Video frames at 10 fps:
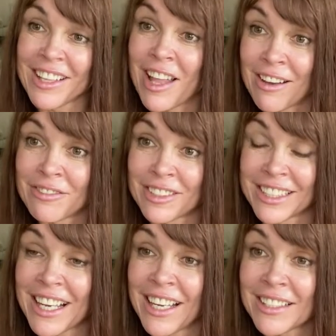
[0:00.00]
love
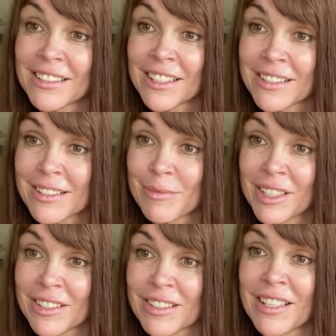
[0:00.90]
and kindness
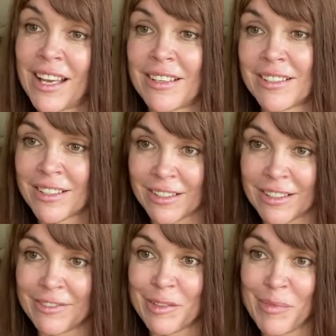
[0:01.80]
because that has
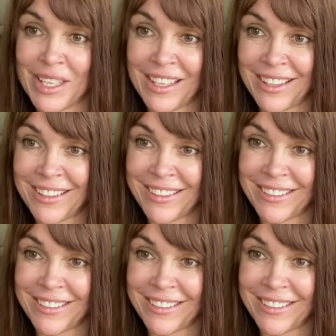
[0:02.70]
served me.